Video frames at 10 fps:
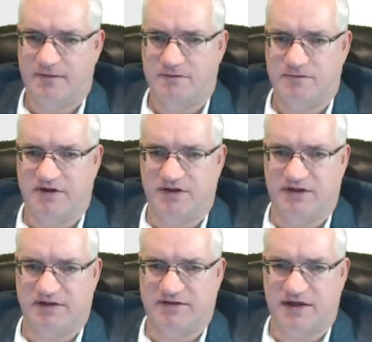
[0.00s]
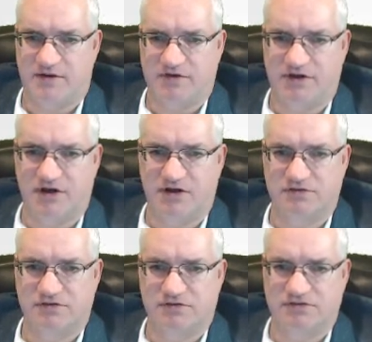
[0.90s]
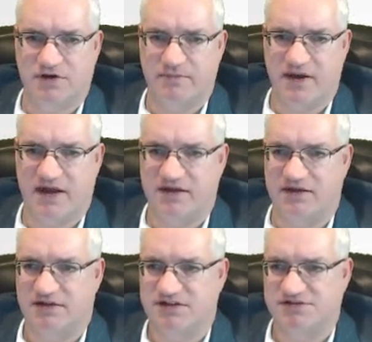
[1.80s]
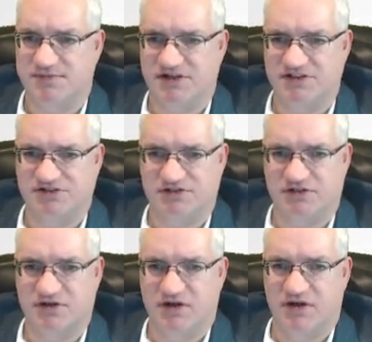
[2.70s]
We're gonna let that one go, come back in, let's make sure